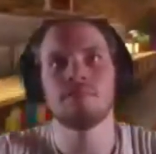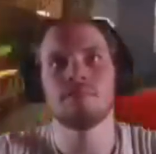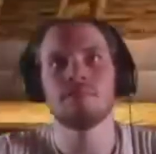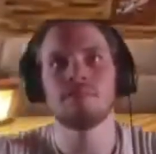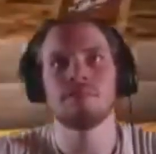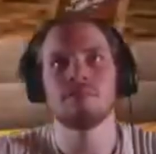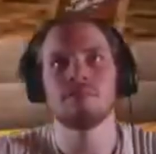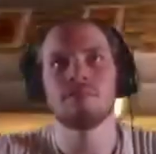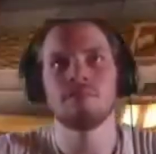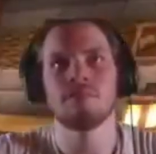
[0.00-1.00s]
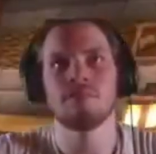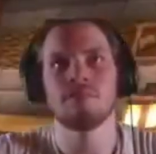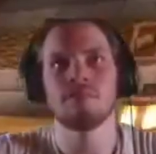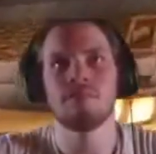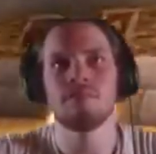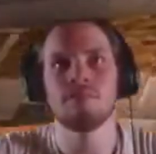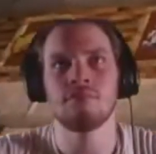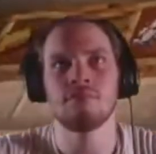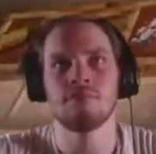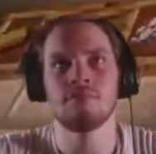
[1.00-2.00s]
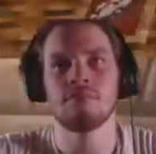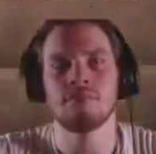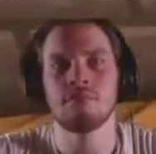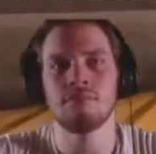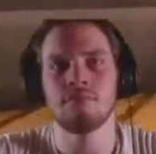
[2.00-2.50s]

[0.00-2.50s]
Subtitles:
Nobody speaks.